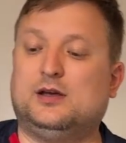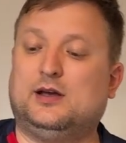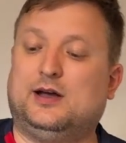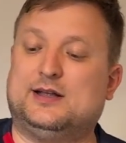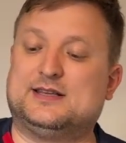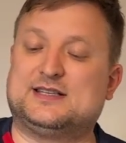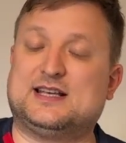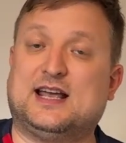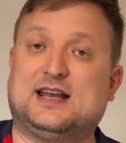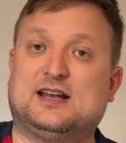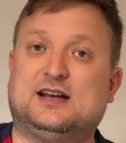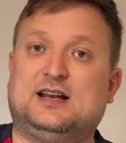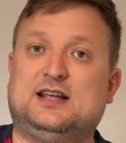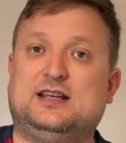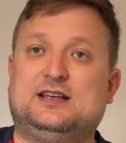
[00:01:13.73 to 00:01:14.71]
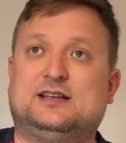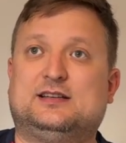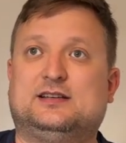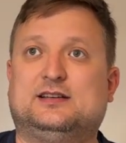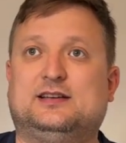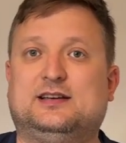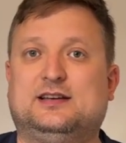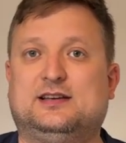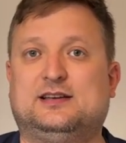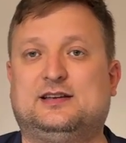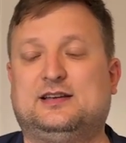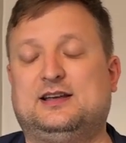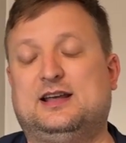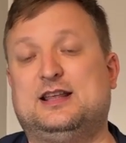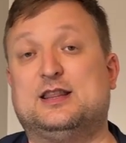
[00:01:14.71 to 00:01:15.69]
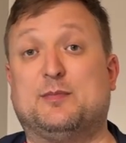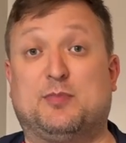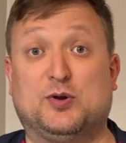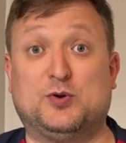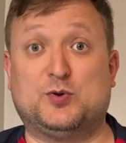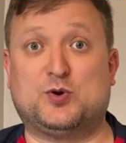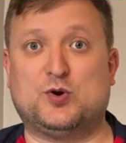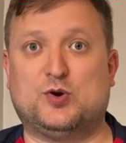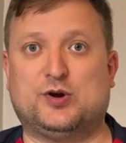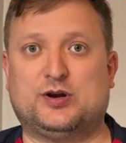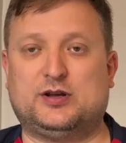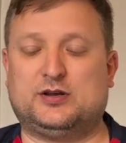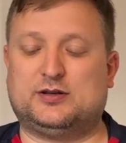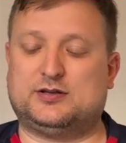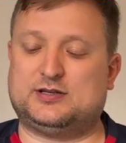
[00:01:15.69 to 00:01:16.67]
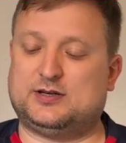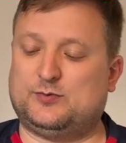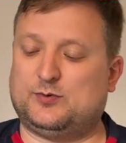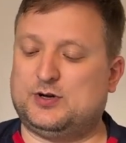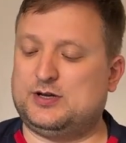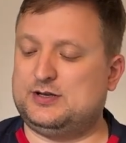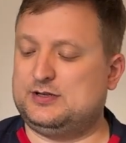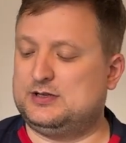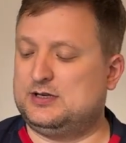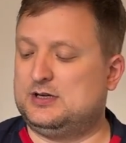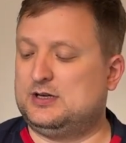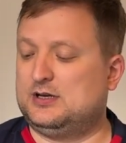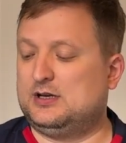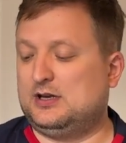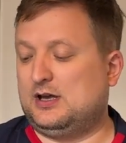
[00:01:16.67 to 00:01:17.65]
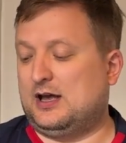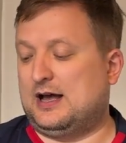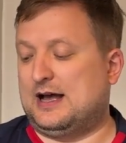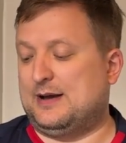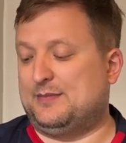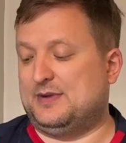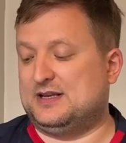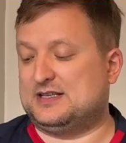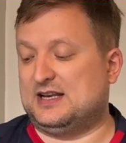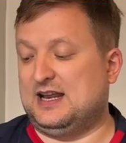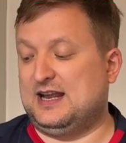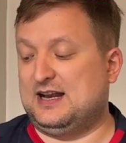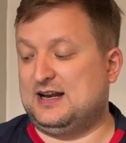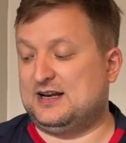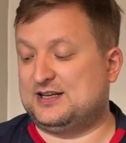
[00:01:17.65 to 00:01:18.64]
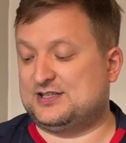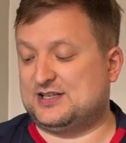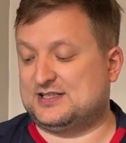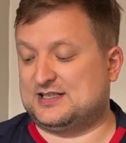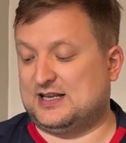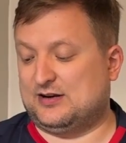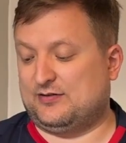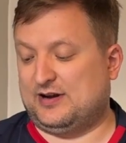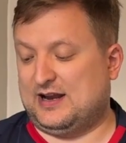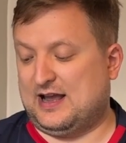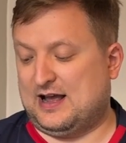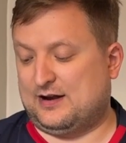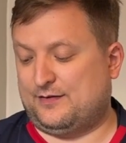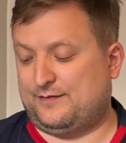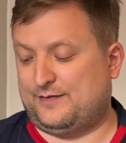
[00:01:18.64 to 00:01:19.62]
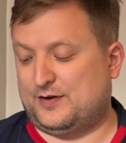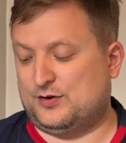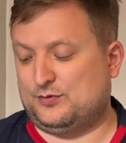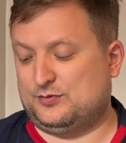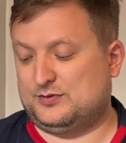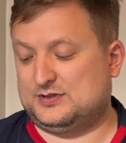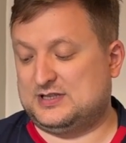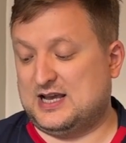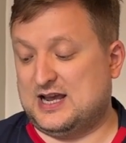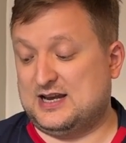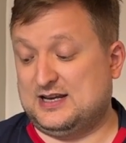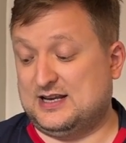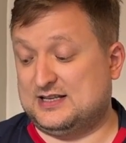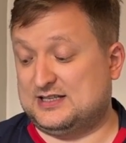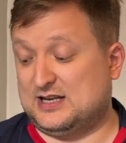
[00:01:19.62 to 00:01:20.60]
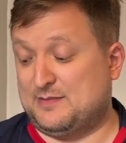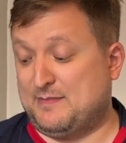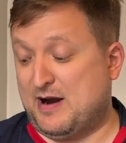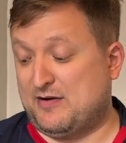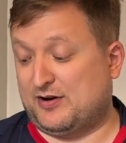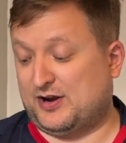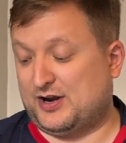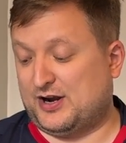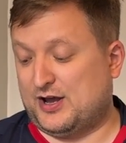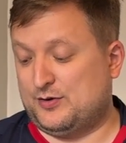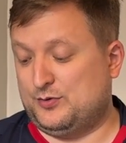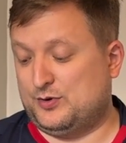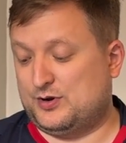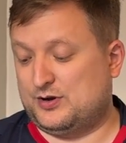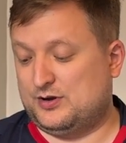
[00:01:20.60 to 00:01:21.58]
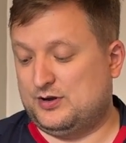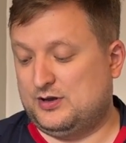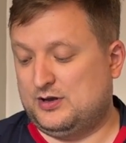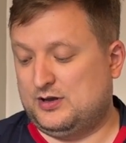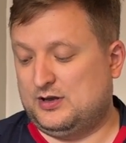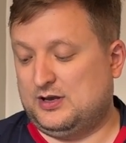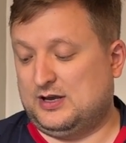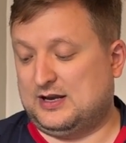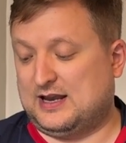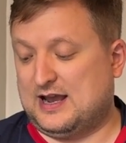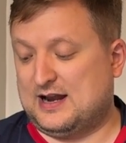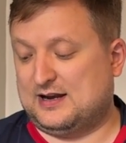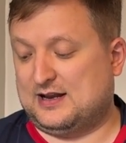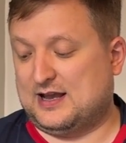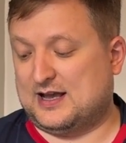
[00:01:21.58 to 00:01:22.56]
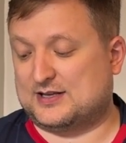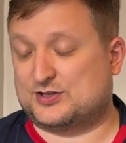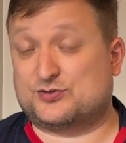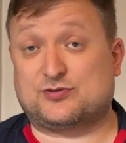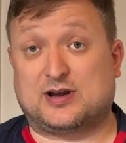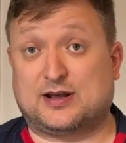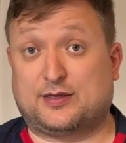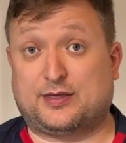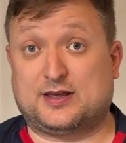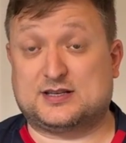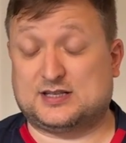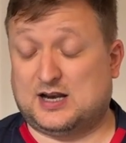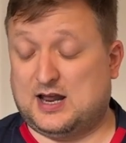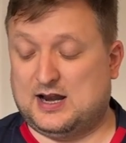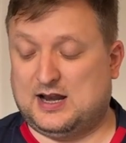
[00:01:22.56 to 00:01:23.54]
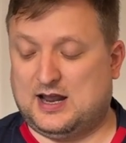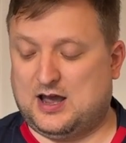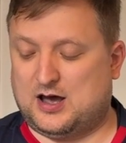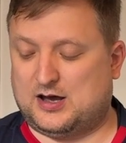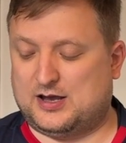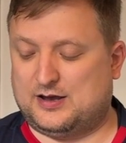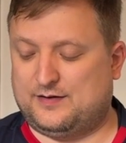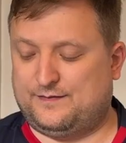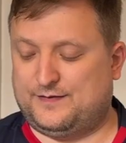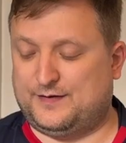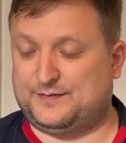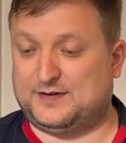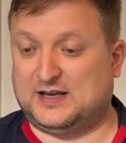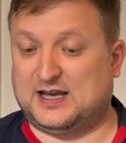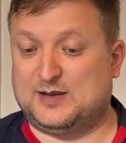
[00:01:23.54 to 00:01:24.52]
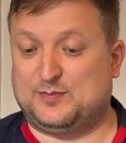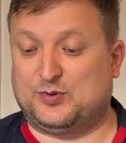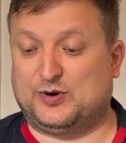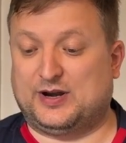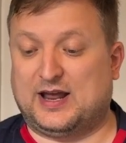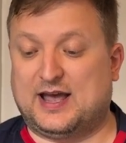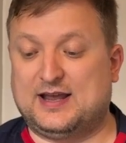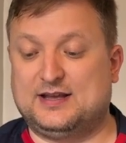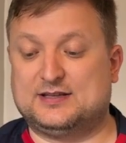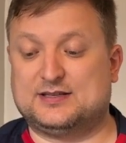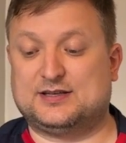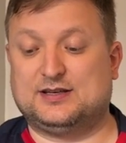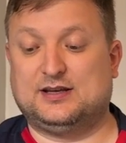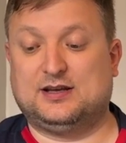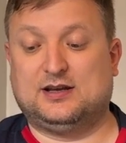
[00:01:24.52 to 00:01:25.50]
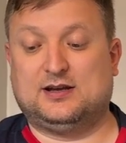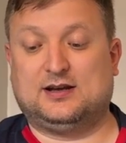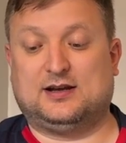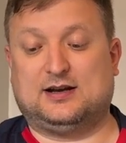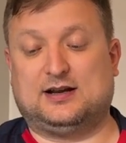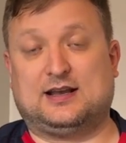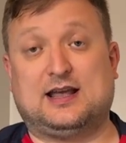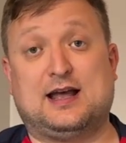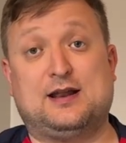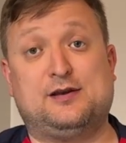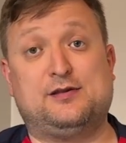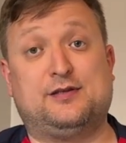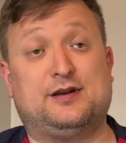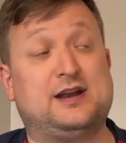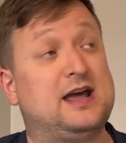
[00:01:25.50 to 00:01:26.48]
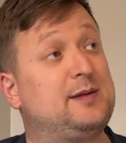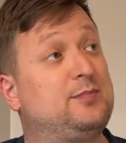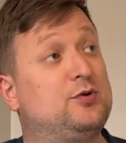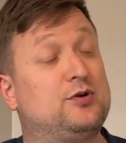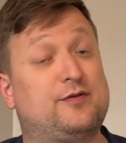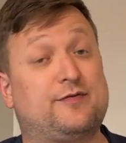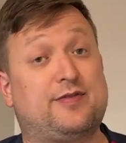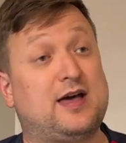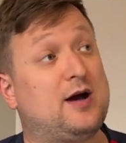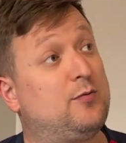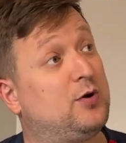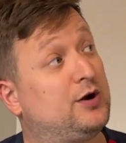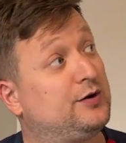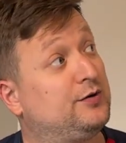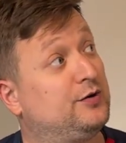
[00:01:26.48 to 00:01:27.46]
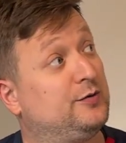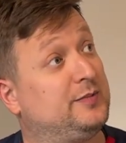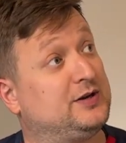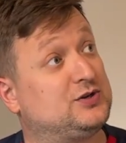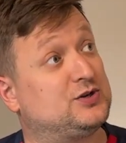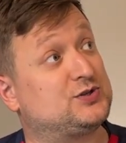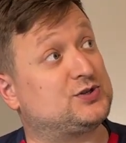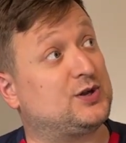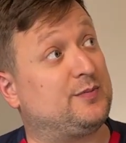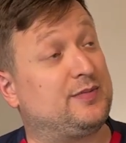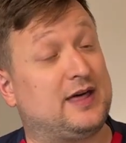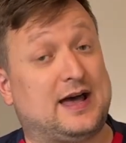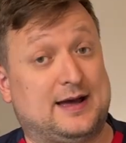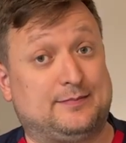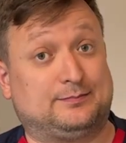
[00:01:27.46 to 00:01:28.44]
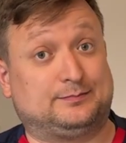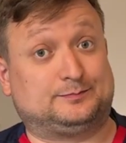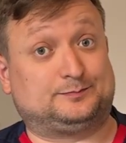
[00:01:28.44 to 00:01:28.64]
And secondly, in the blue corner, as it were, it's an English distillery hand fill, 10 years in American oak. Again, cask strength, a slightly higher, 58.8. And again, the Neckpour of that one will be just up there.